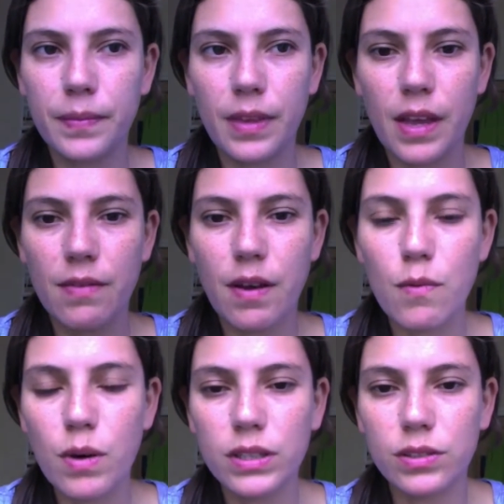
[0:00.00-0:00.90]

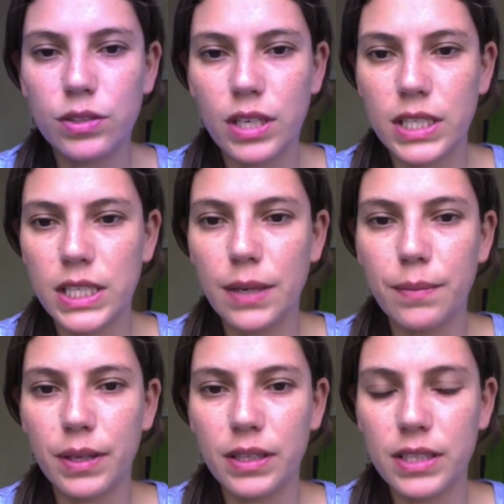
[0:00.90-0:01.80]
want to say
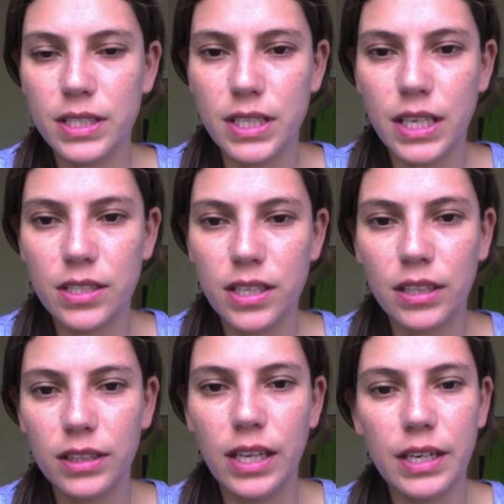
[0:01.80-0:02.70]
something, this thing is
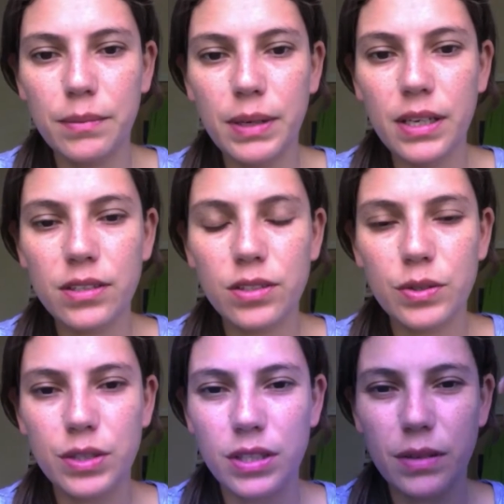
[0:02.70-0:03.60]
not letting me, so
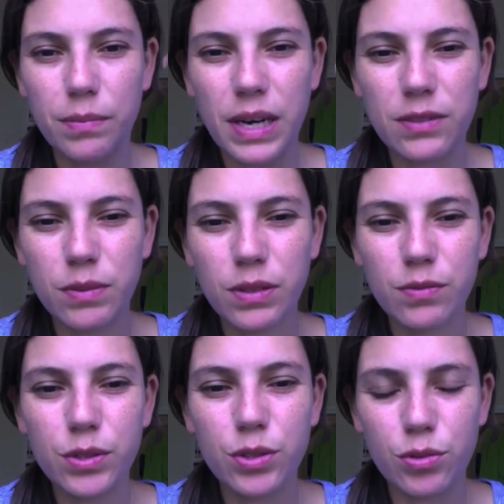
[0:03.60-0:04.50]
it plays with the
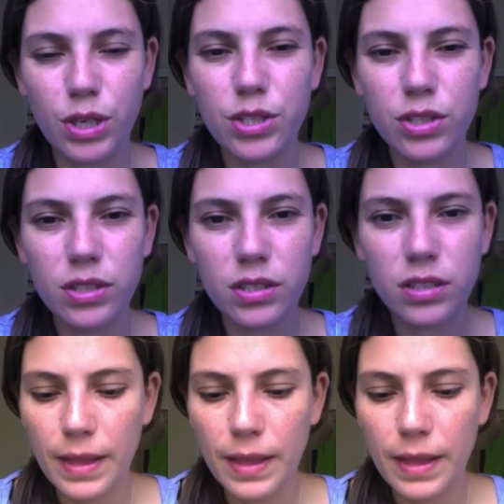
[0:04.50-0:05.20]
frustration.